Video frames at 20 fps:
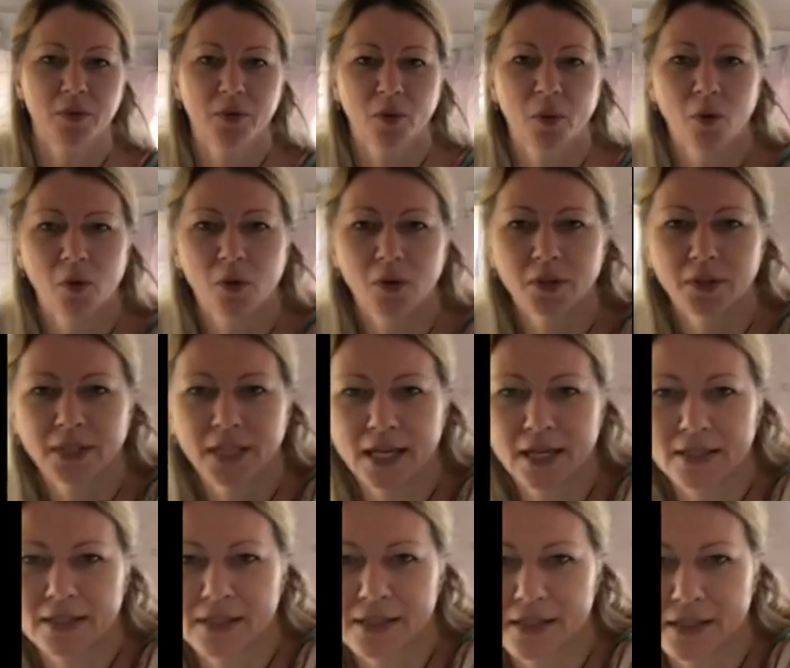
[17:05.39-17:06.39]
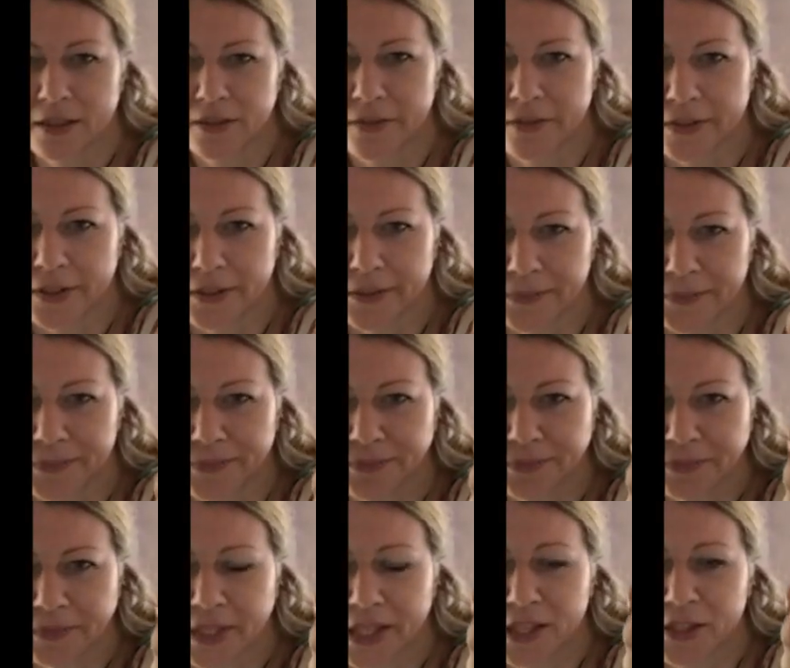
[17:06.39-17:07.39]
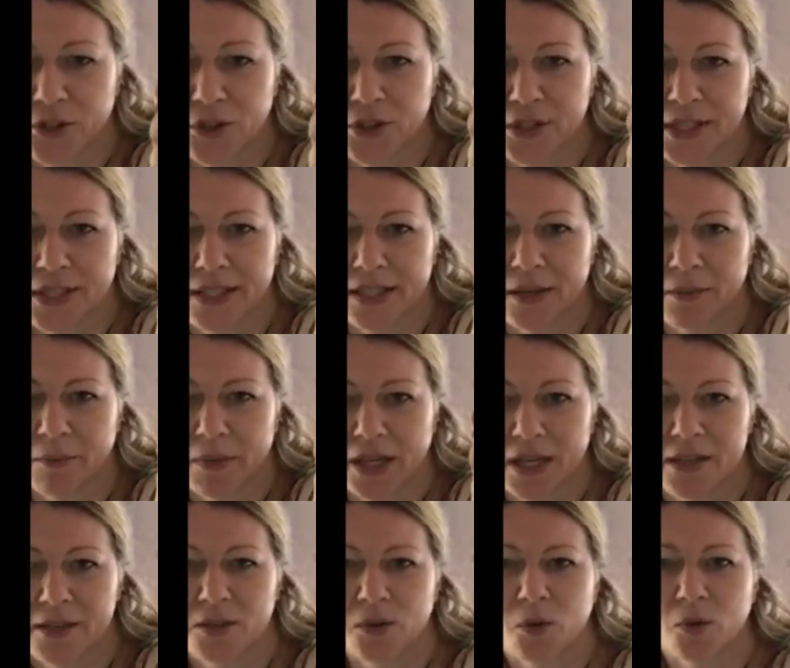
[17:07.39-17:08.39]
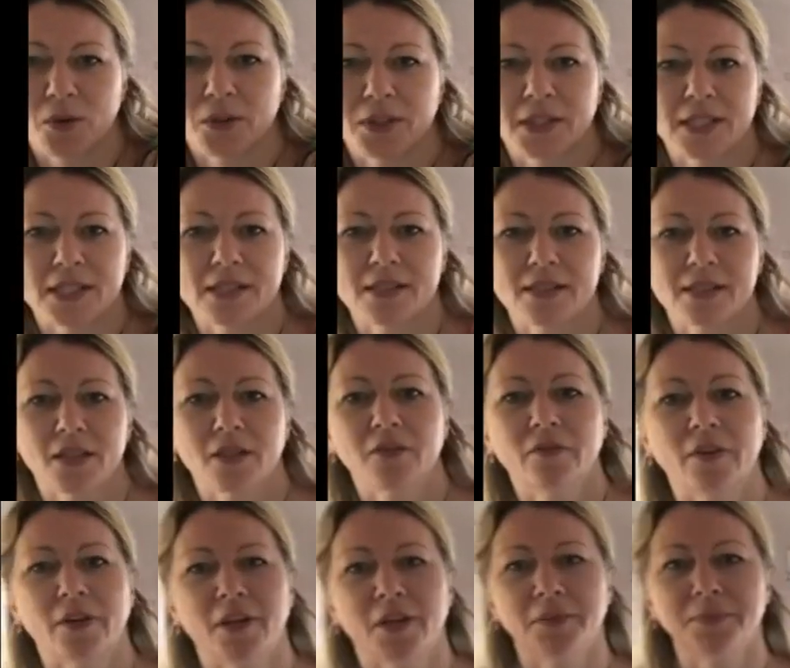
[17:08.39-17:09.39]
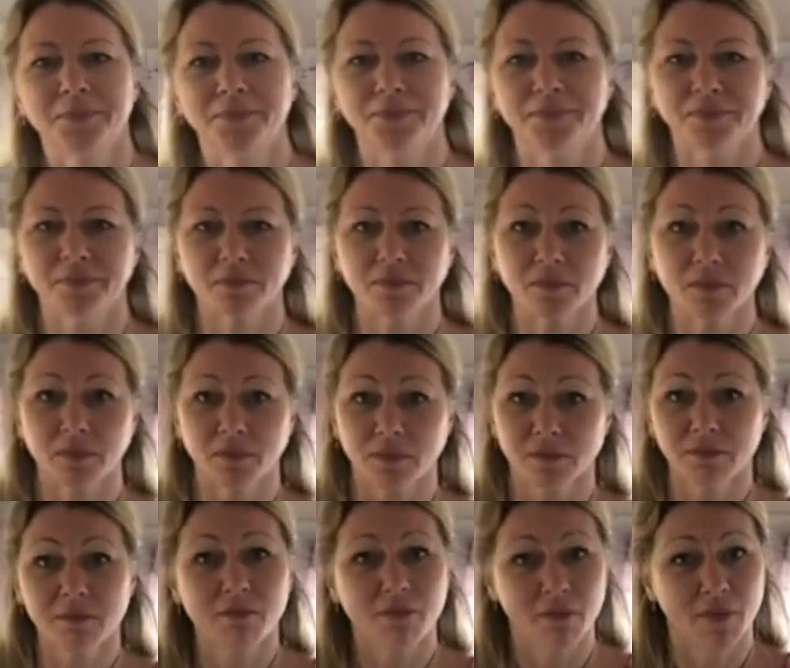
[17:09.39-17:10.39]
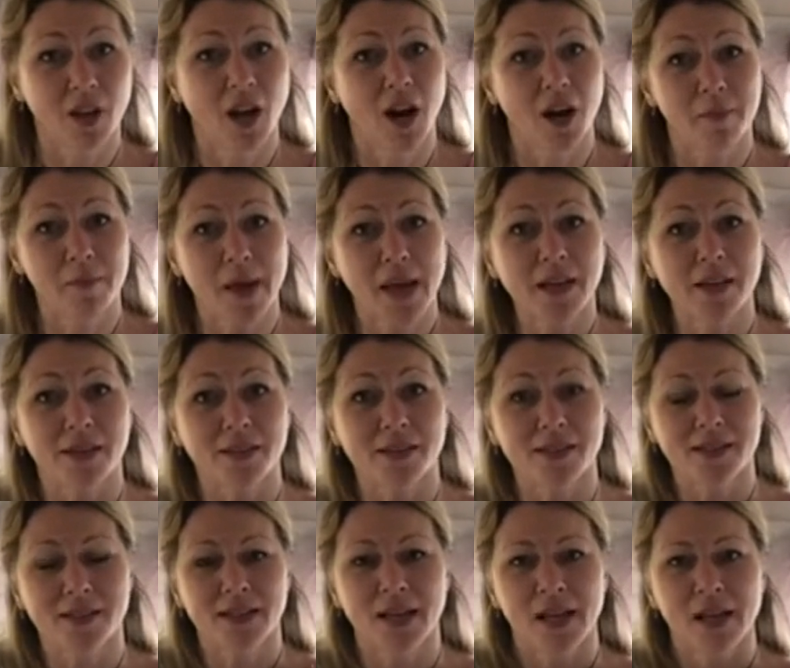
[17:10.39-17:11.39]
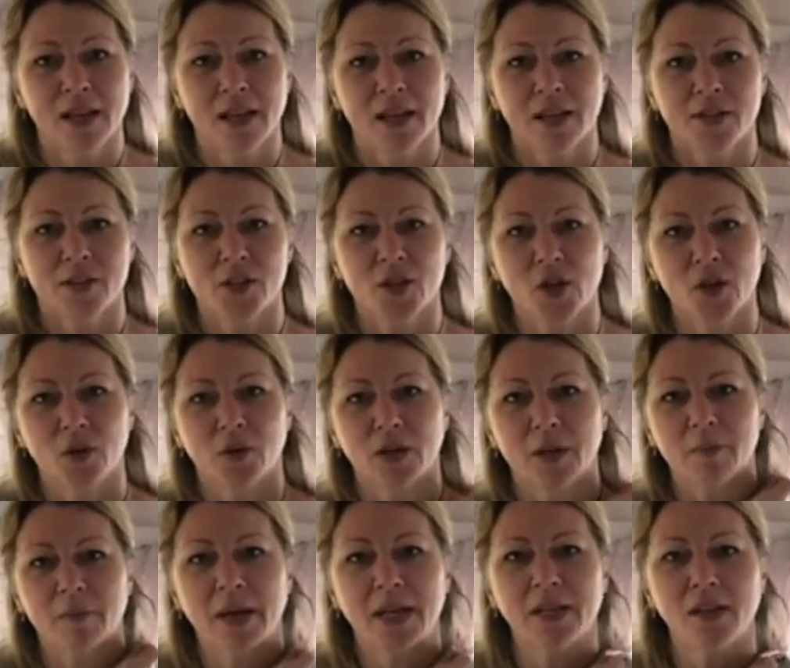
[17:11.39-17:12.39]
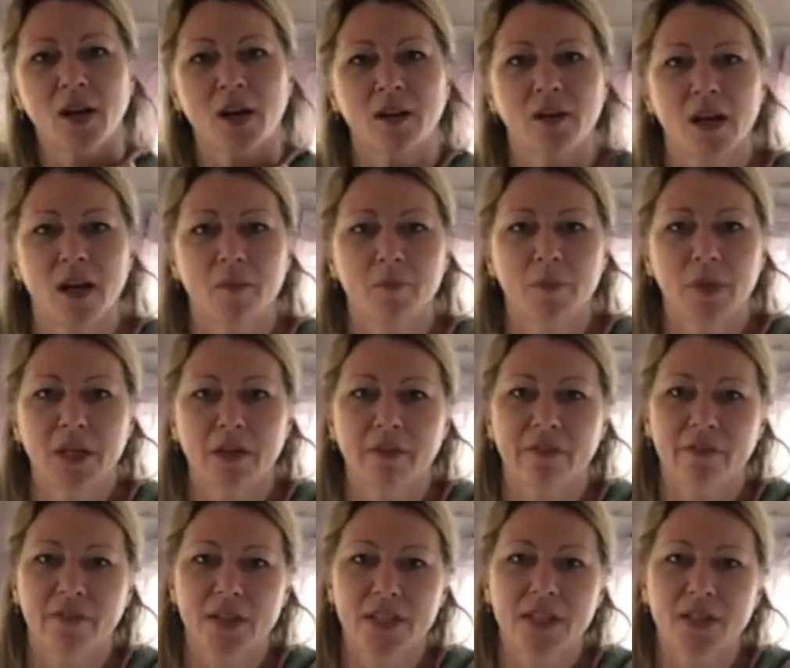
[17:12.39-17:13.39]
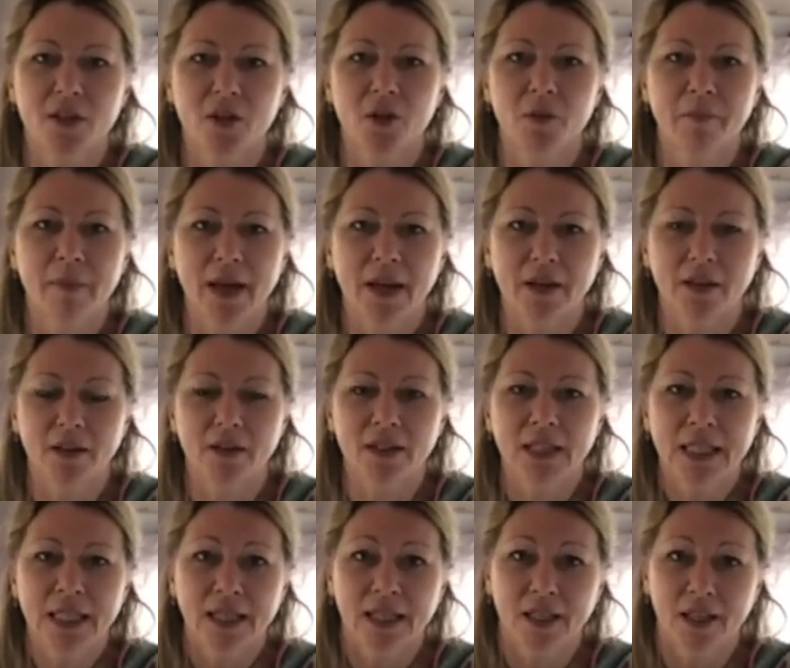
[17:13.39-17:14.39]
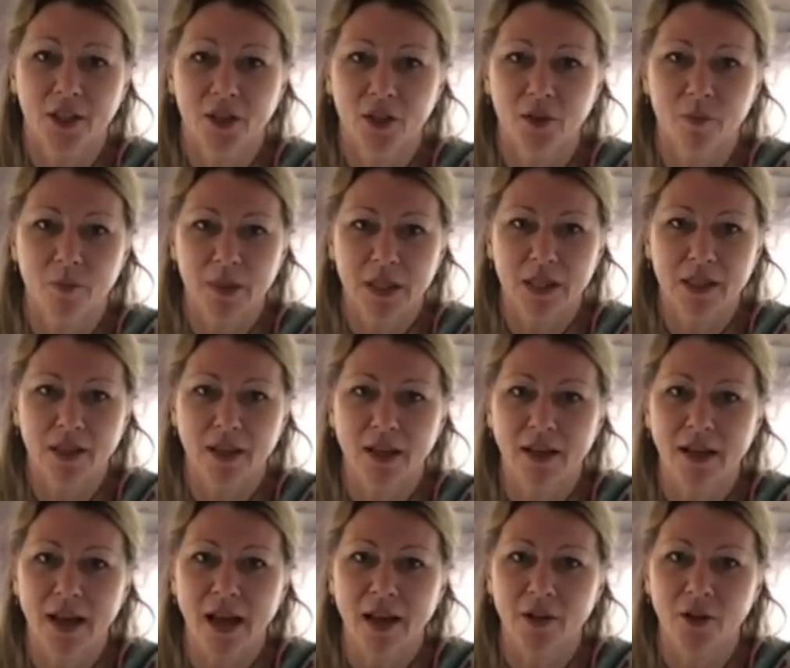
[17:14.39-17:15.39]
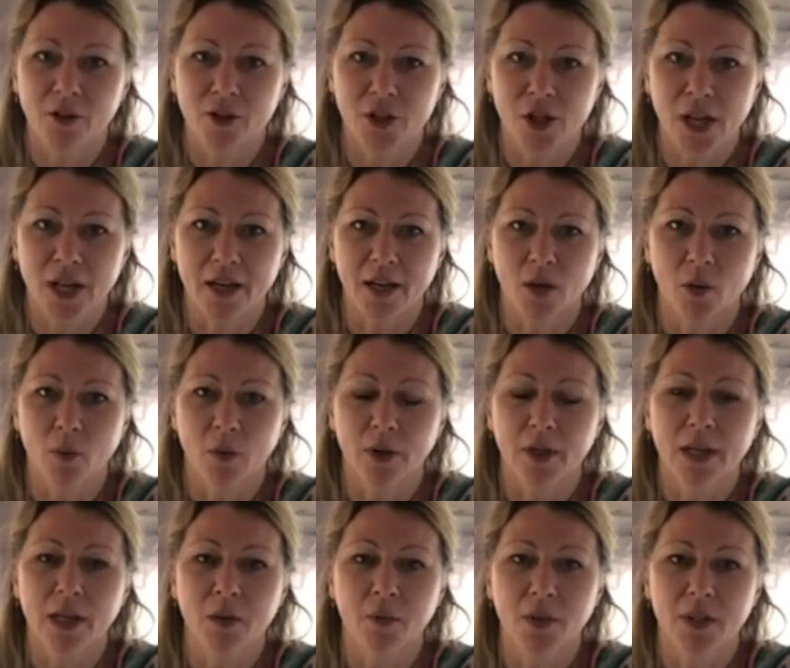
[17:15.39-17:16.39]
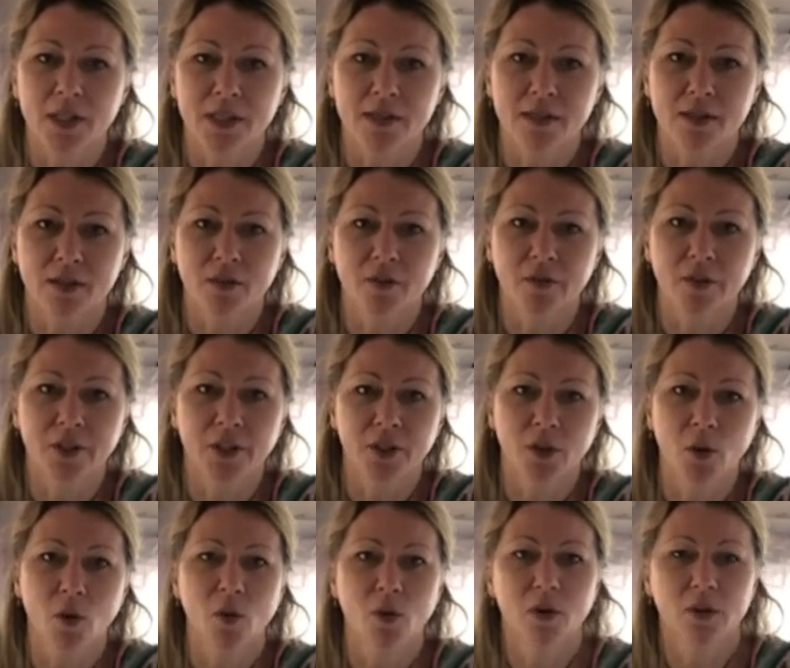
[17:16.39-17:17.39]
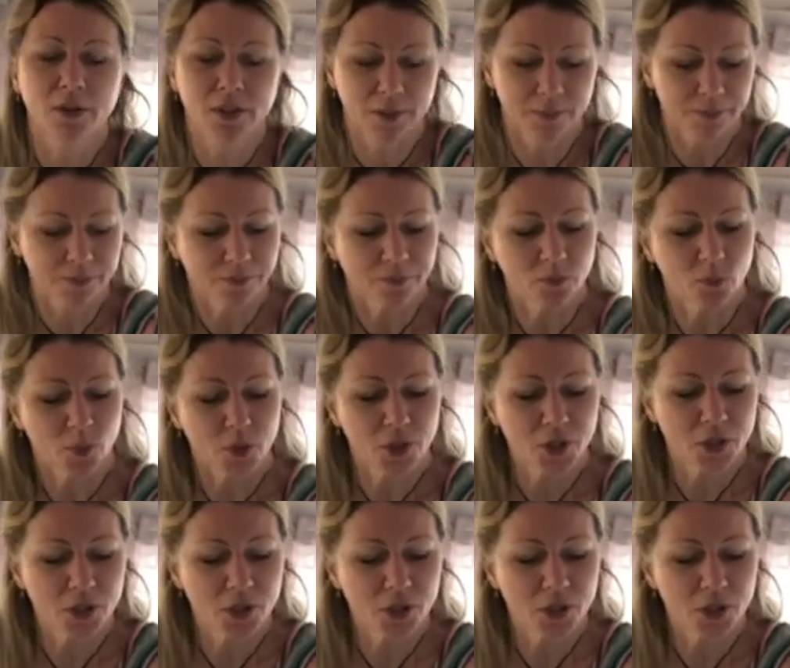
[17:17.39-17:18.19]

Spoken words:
gold and silver. Interesting, because gold and silver are metals. So it might not be a physical metal. It could be an energetic working with the silver and gold, which